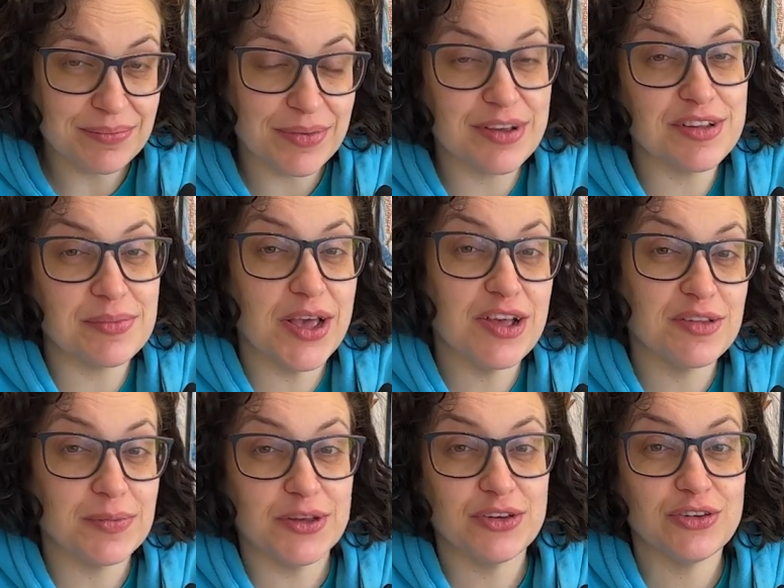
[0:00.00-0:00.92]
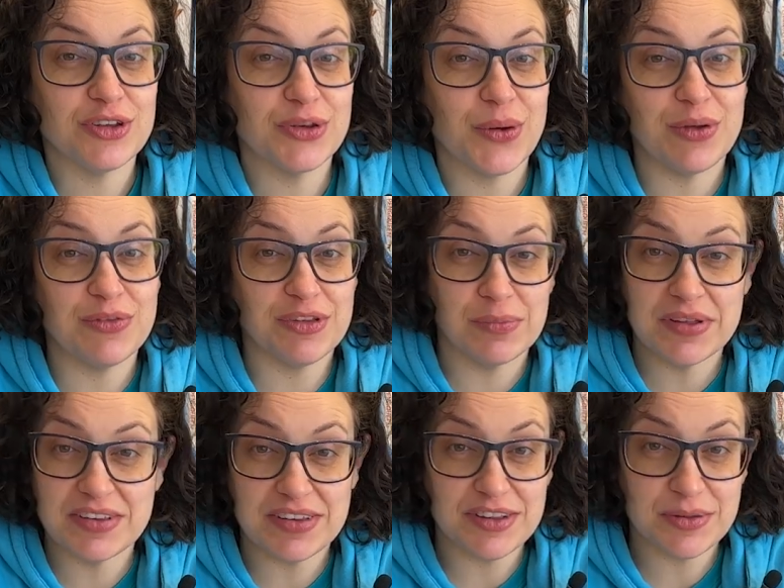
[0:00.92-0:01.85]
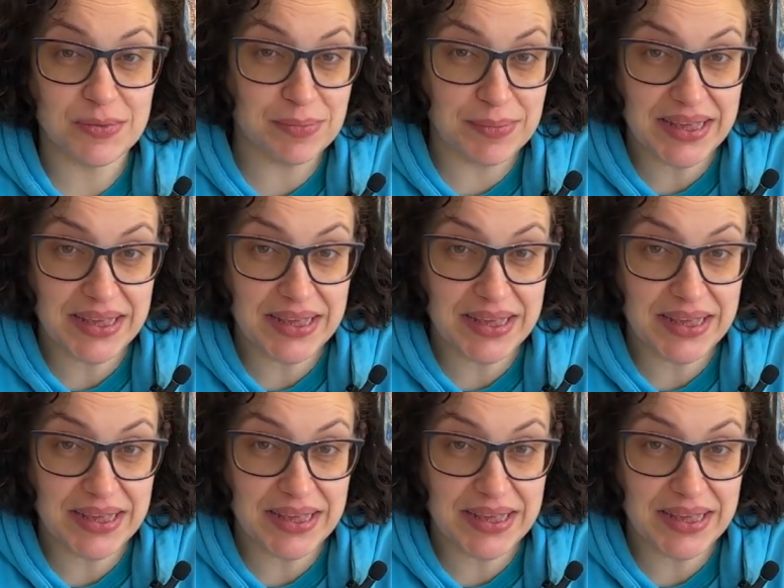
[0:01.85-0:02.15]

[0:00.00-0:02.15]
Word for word: because my husband, who owns the business with